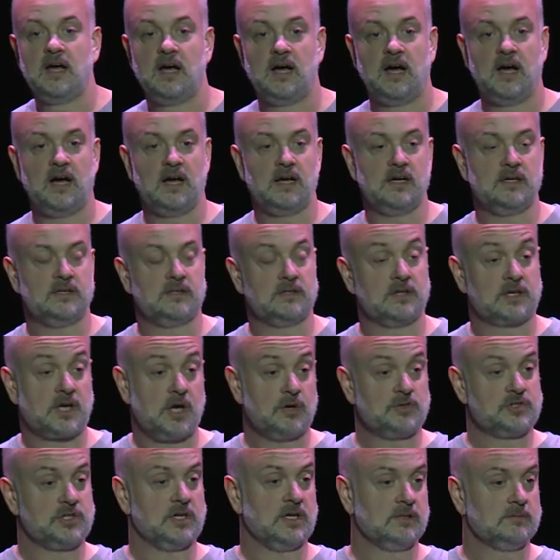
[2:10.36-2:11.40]
uh, the
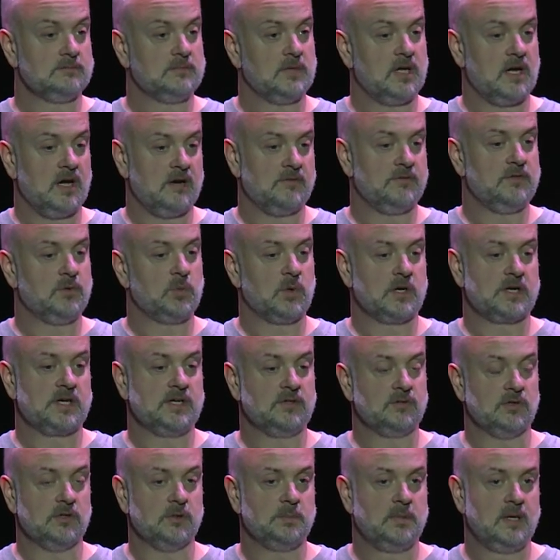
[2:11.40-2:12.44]
co chair of the working
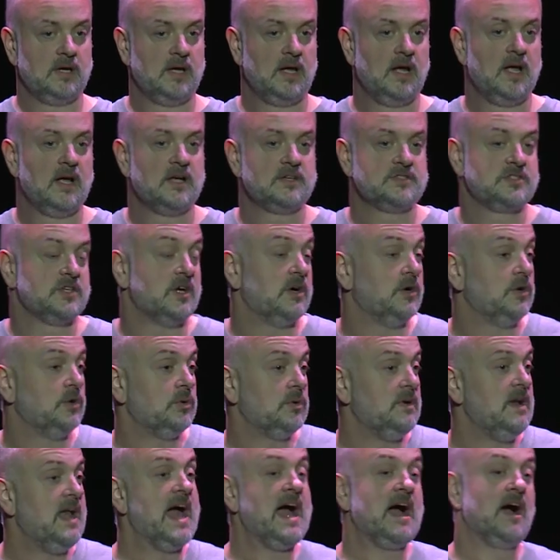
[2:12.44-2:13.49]
group. So
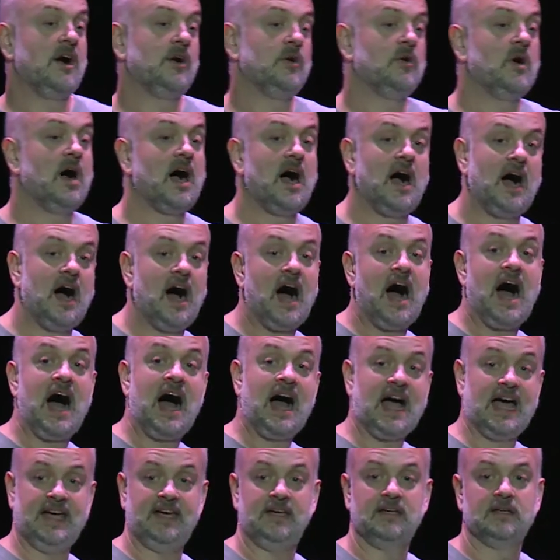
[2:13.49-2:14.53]
now
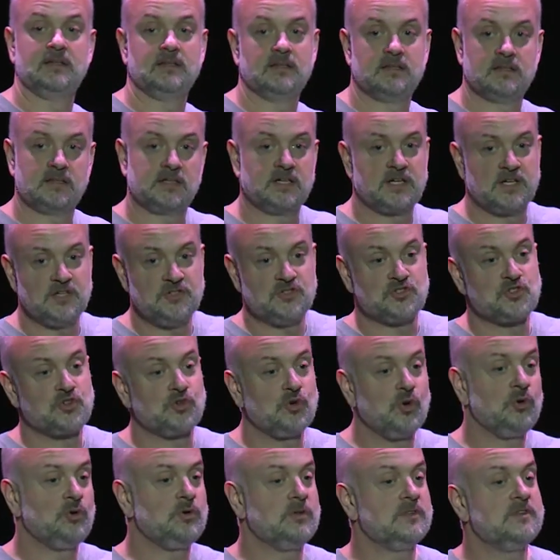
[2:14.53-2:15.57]
I
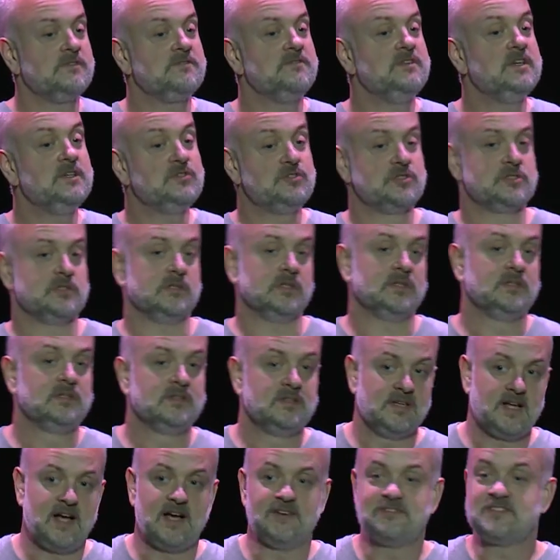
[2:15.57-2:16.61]
control the future
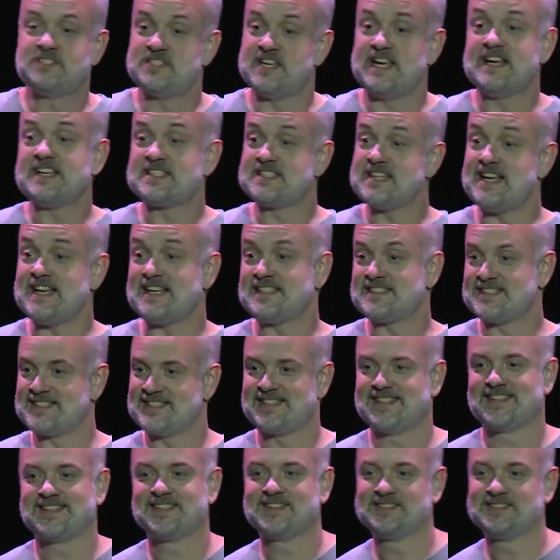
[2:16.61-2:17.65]
of CSS.